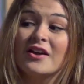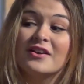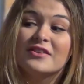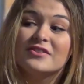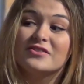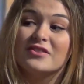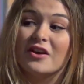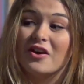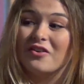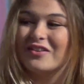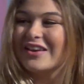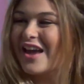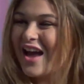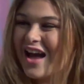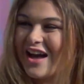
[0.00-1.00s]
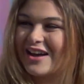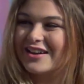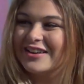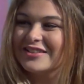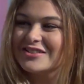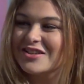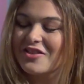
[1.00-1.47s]
Really? So, yeah.
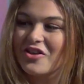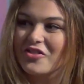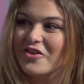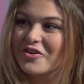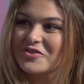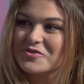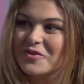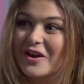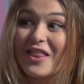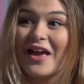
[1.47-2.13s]
I thought that was weird.